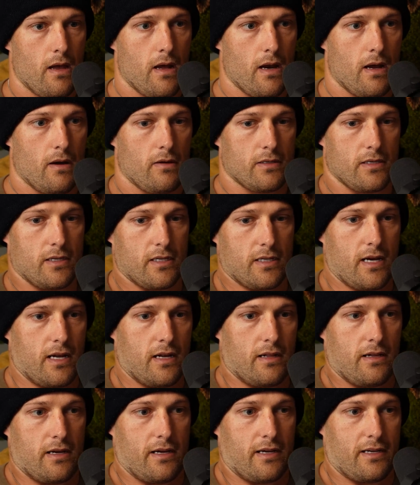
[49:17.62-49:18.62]
I was just
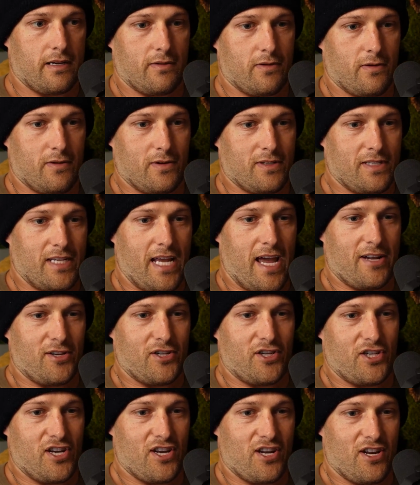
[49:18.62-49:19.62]
kind of like
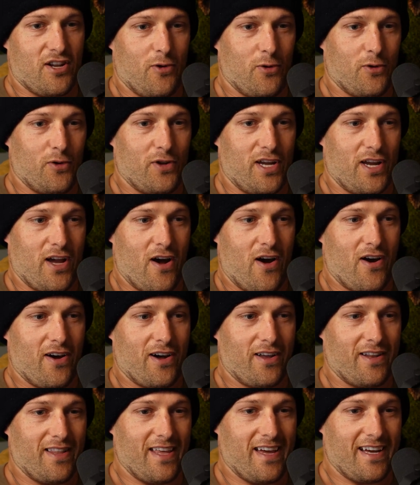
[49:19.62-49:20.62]
tension, holding
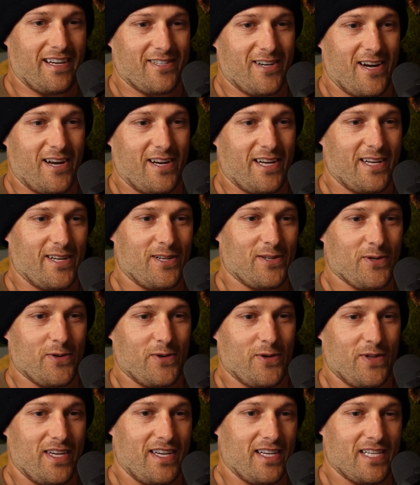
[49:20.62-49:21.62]
on, like trying to
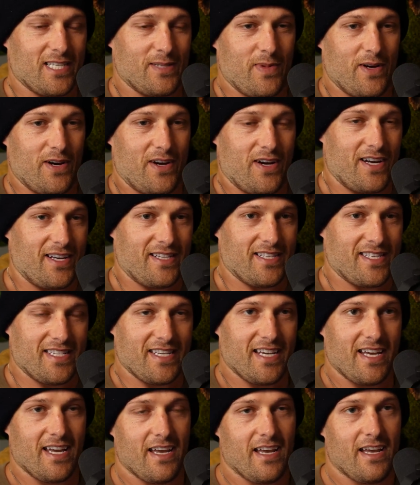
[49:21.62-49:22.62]
control the
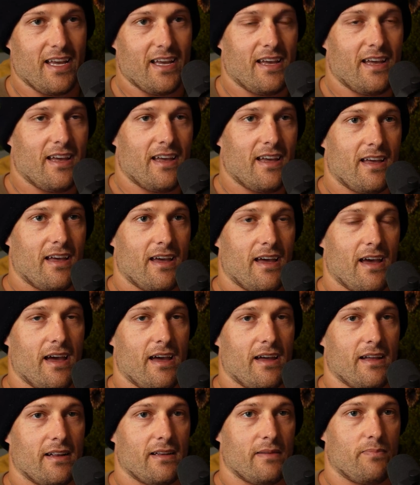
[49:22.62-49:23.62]
experience.
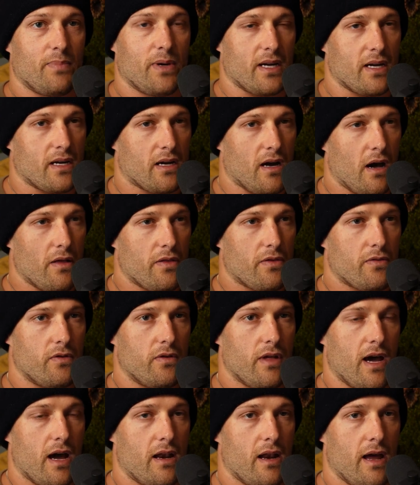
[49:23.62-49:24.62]
But got
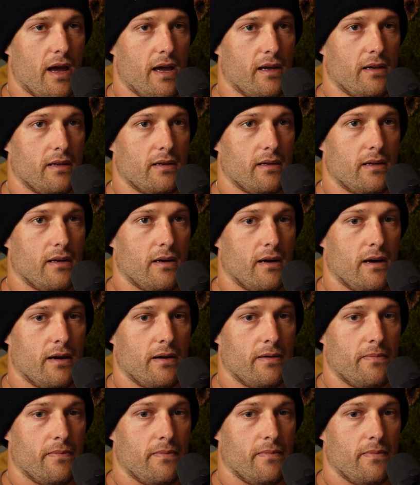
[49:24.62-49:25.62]
through that night.
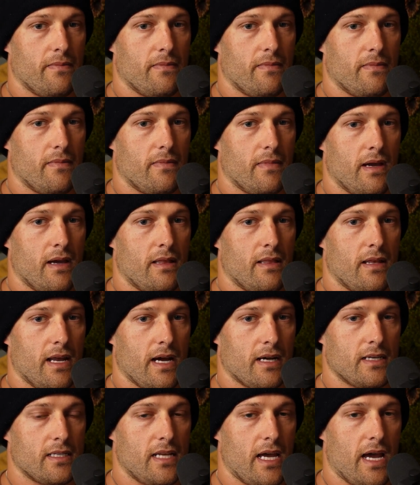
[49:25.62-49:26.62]
And the
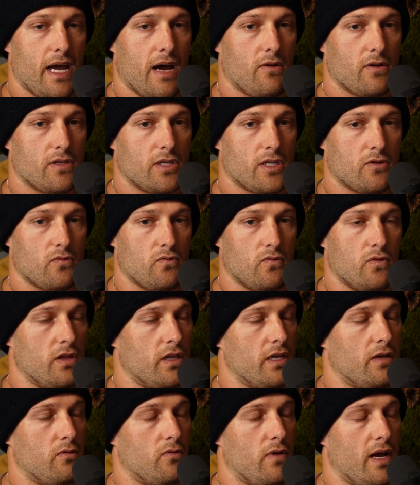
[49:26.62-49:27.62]
next day I was just
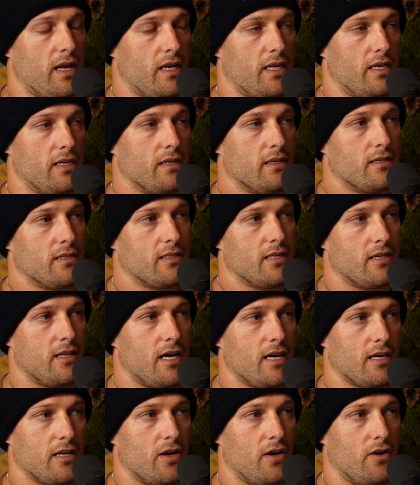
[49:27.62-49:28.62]
really ready to
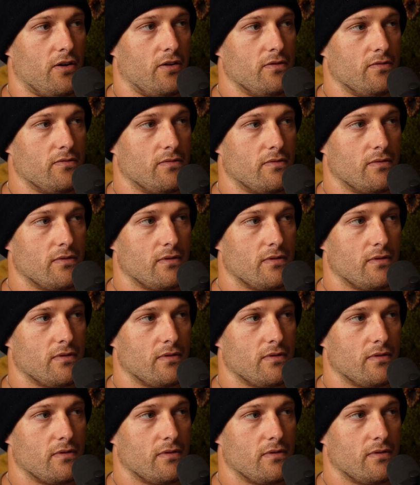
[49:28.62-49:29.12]
let go.